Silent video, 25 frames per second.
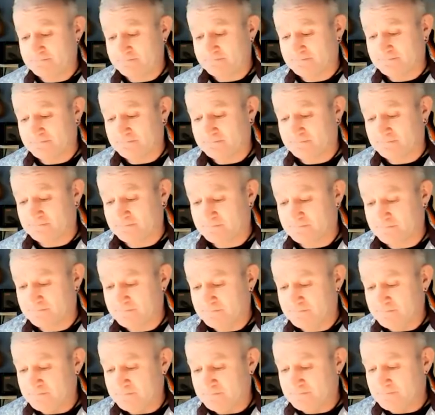
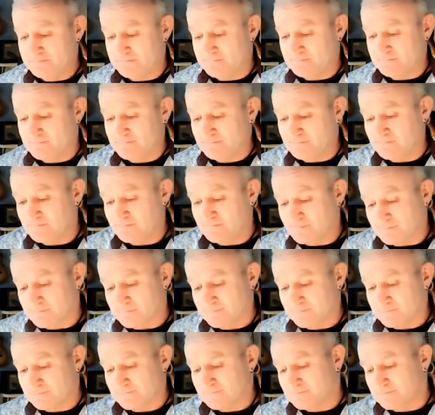
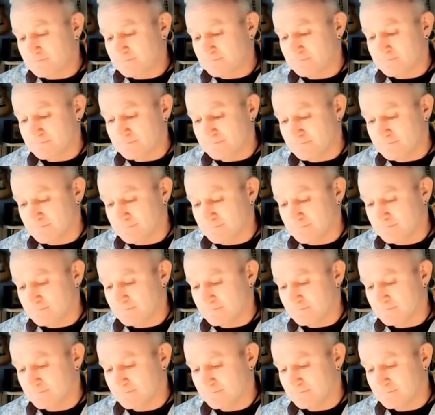
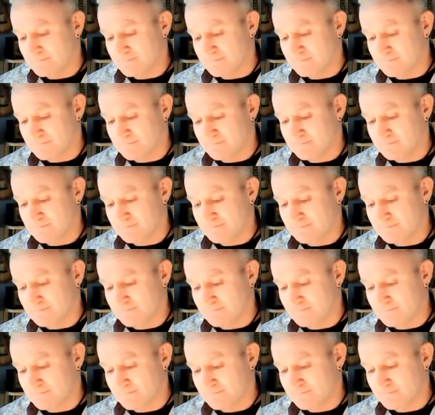
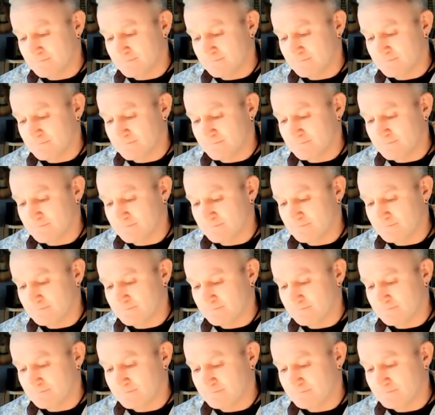
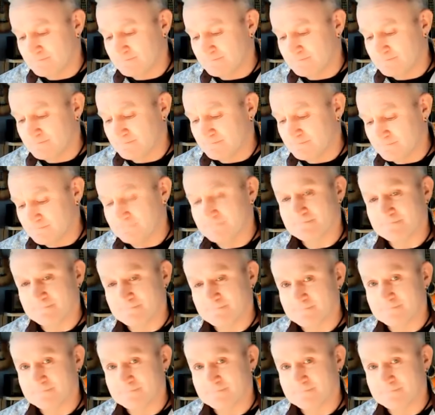Nothing is said.